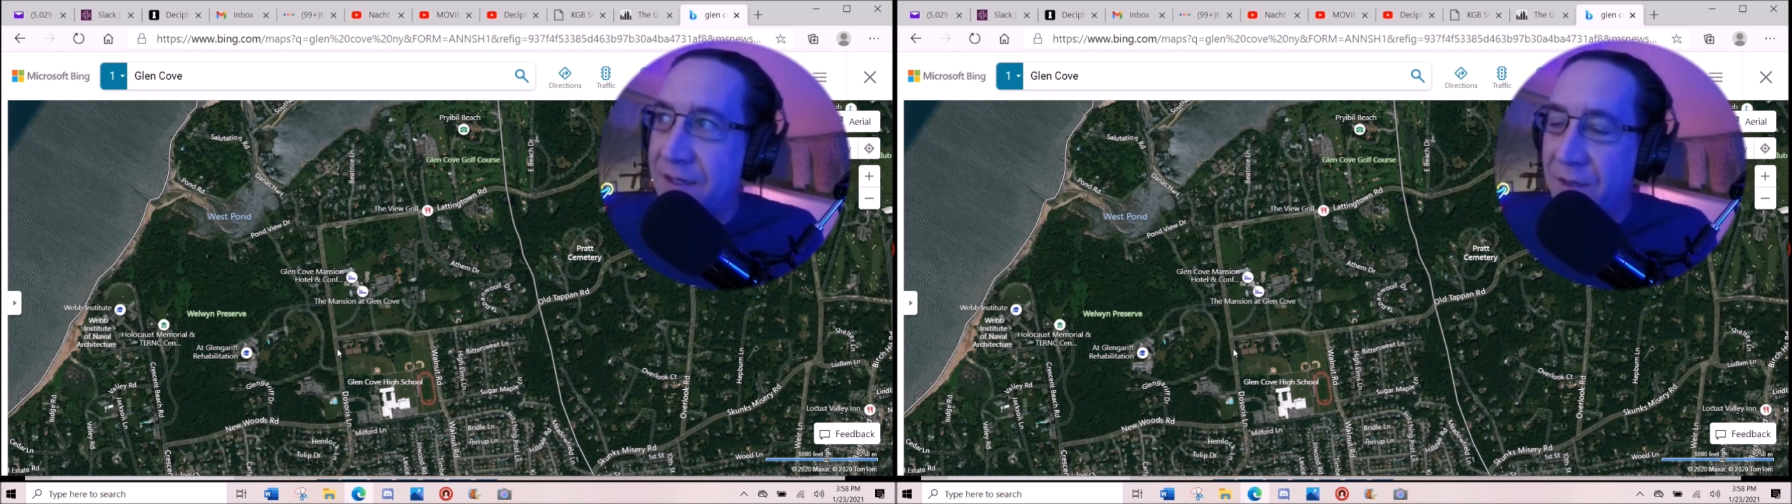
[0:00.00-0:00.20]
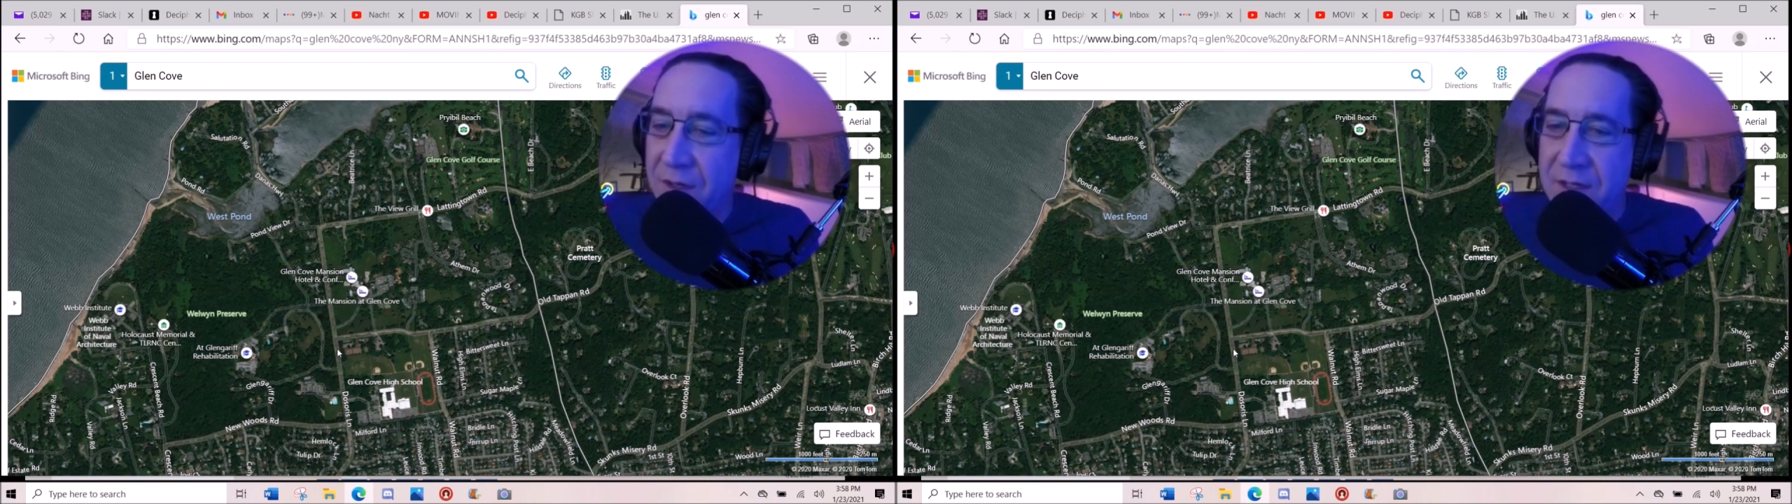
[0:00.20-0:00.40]

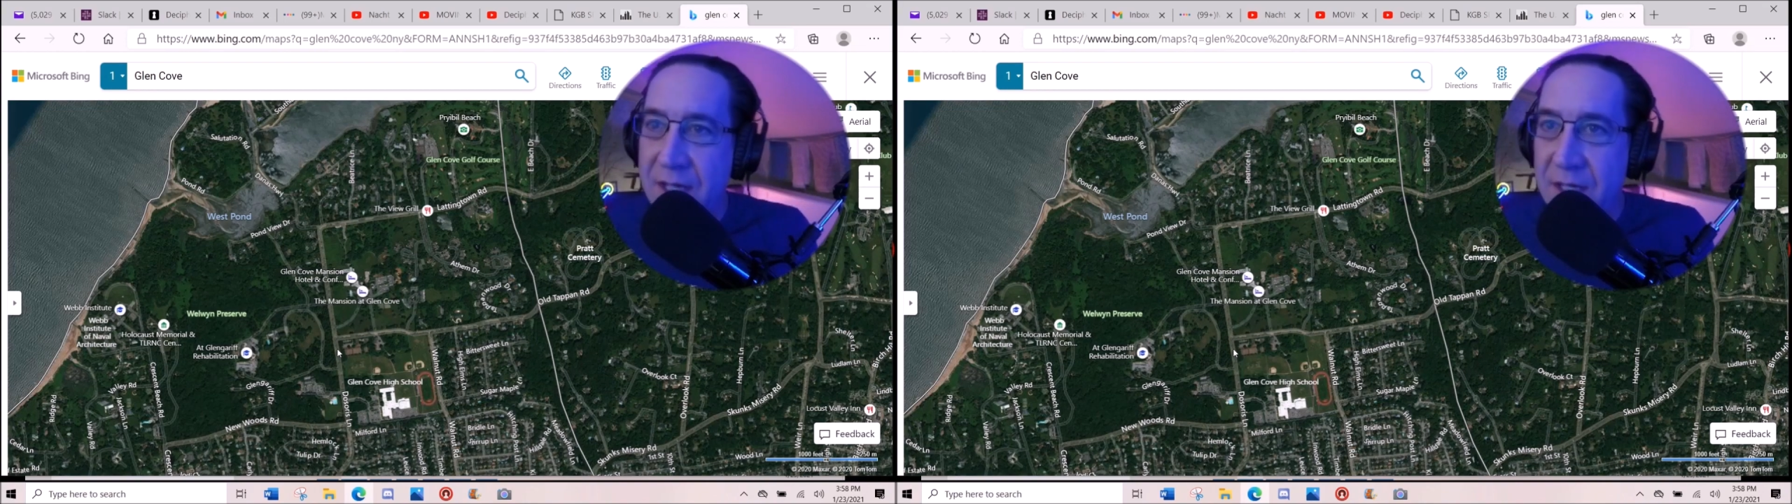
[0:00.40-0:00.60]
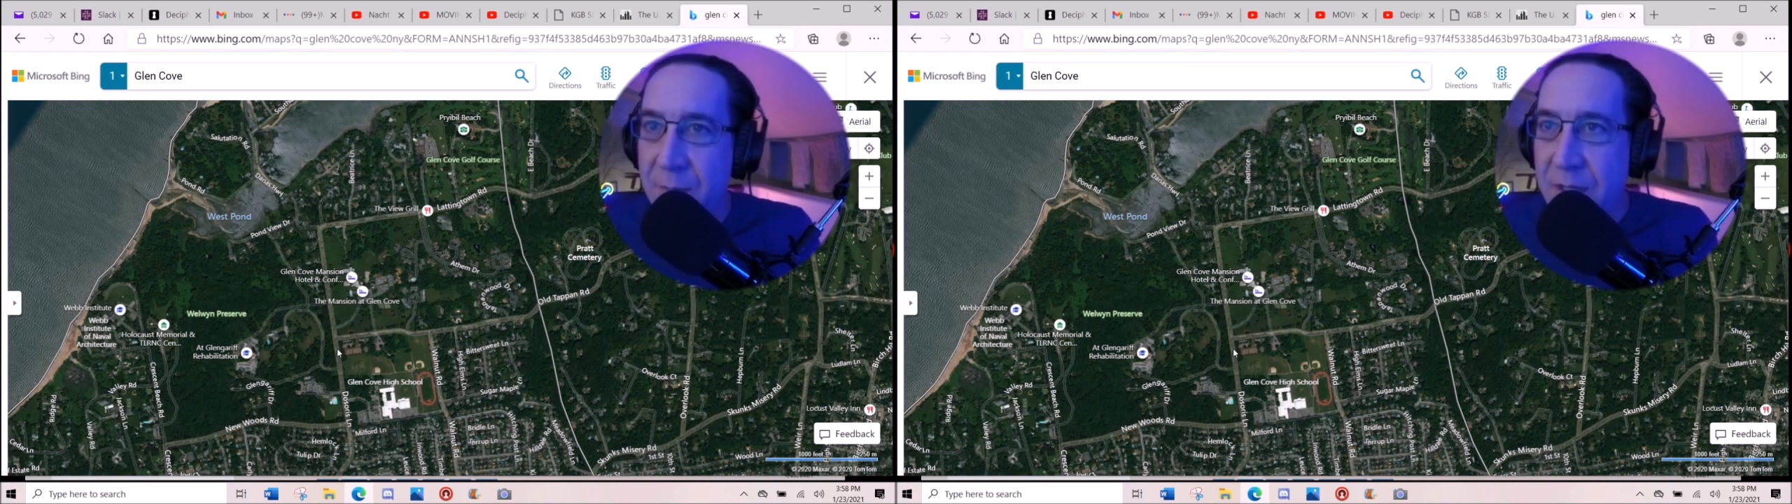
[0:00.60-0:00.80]
to be in
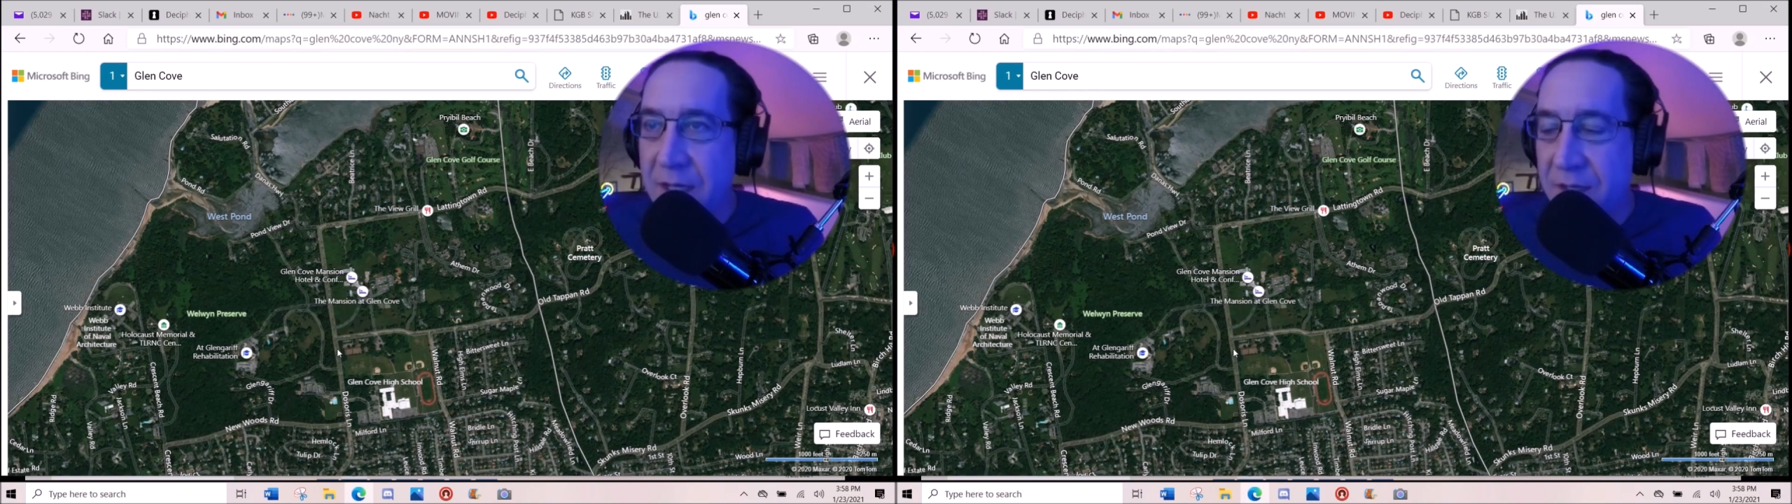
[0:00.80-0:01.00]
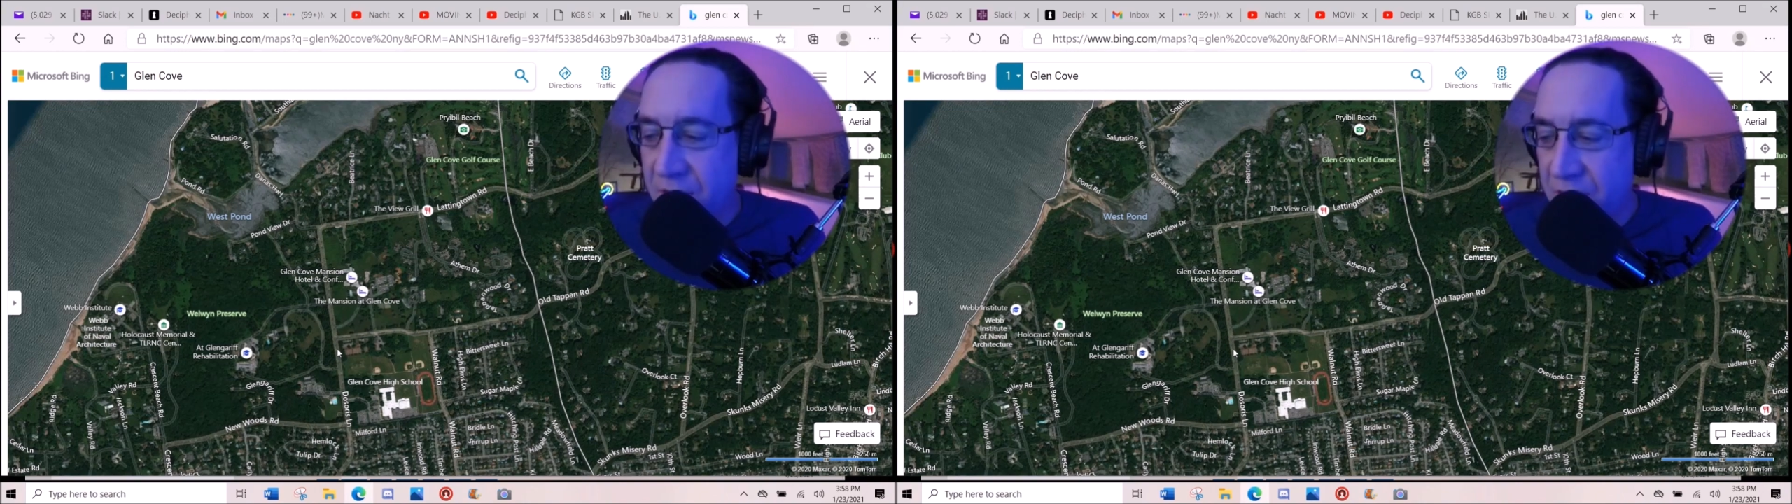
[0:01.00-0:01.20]
such
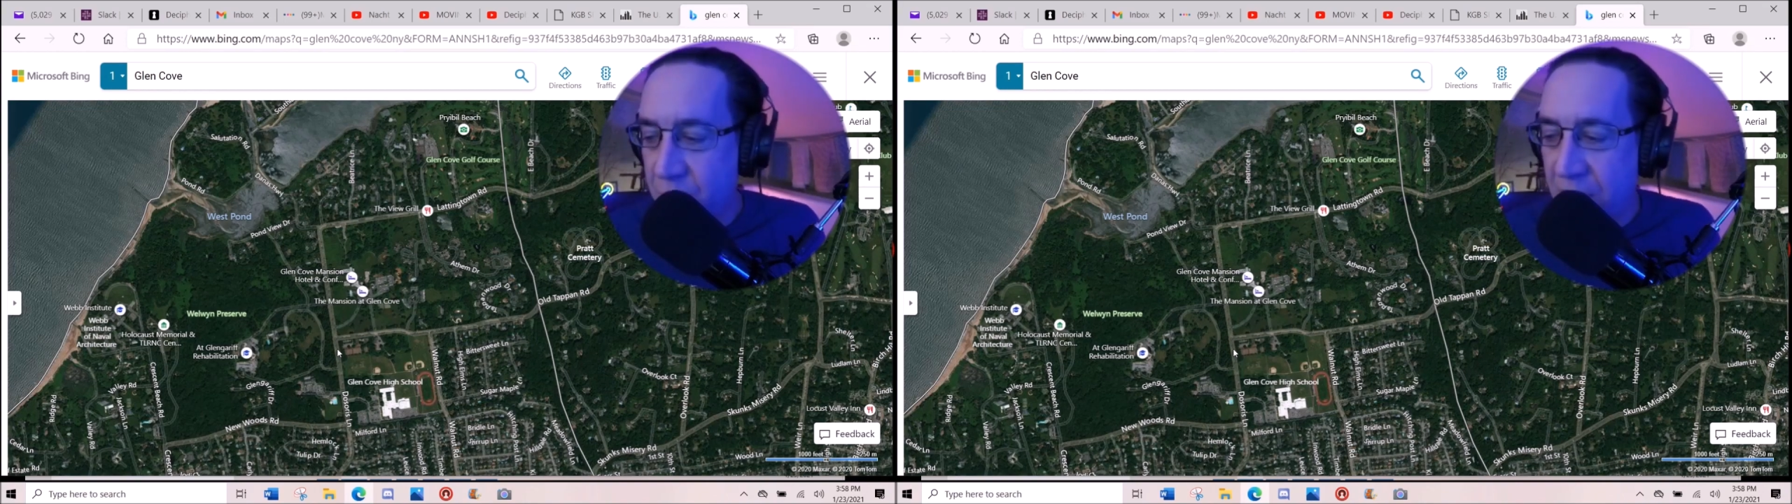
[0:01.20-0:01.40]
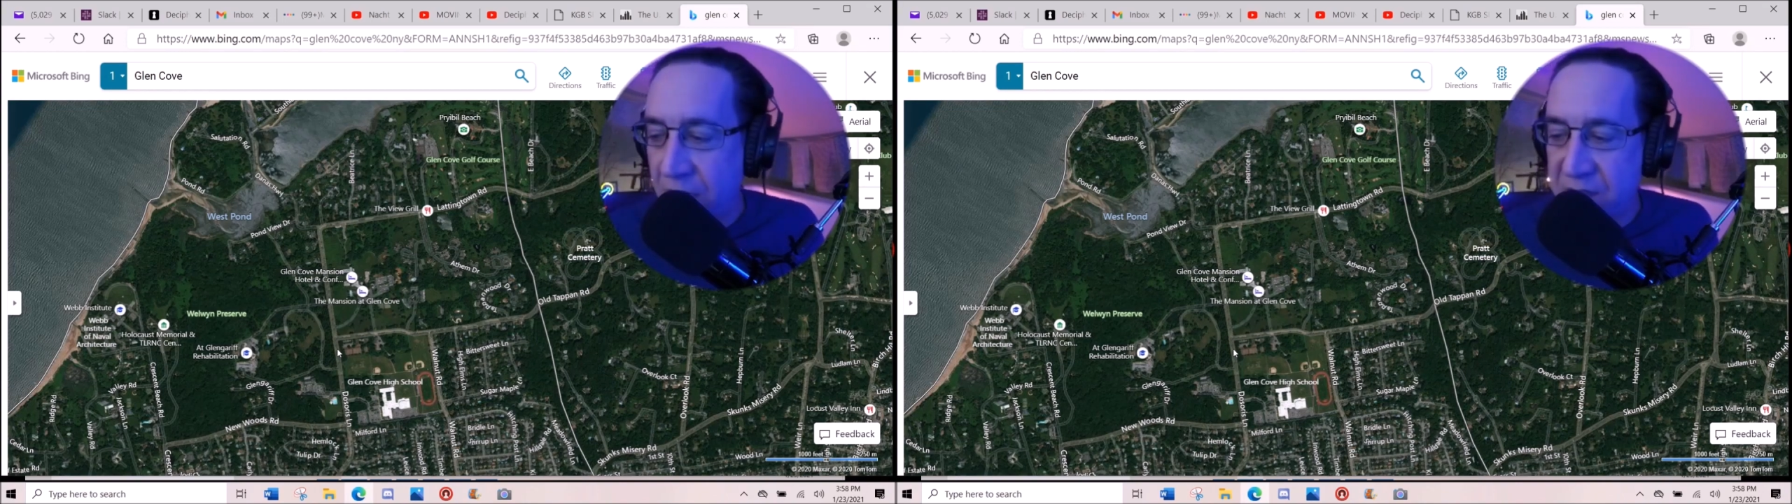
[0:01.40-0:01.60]

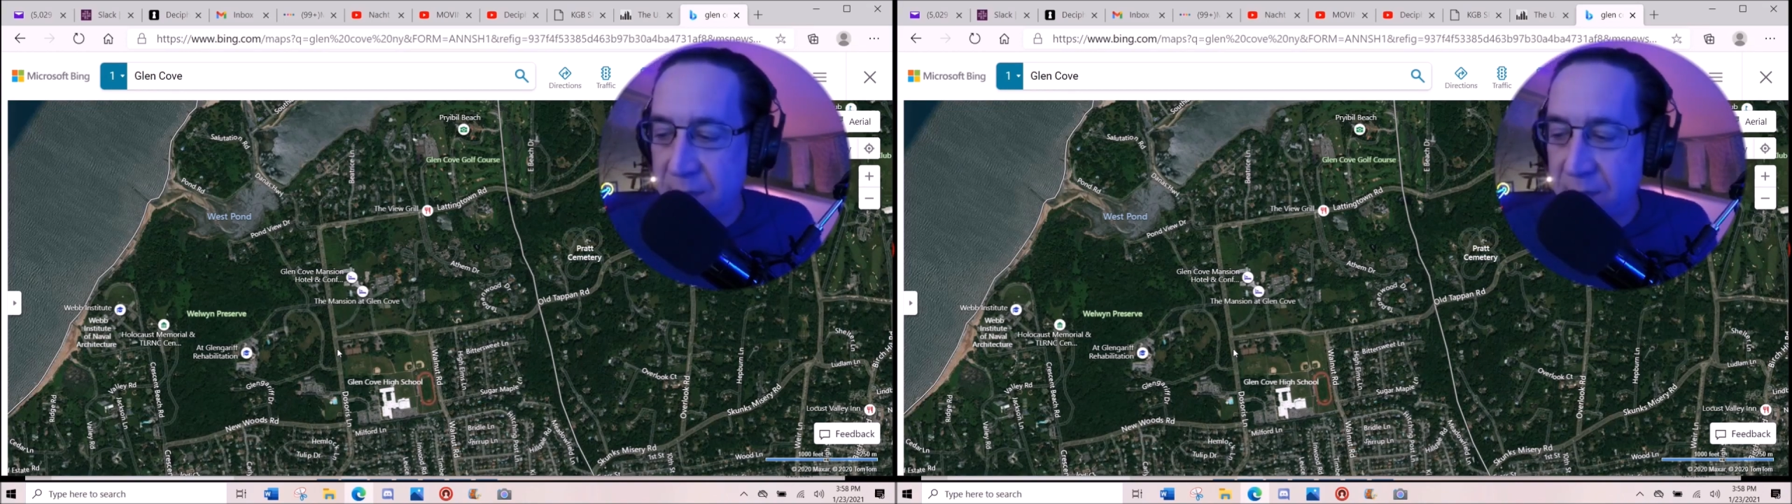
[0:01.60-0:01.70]
proximity,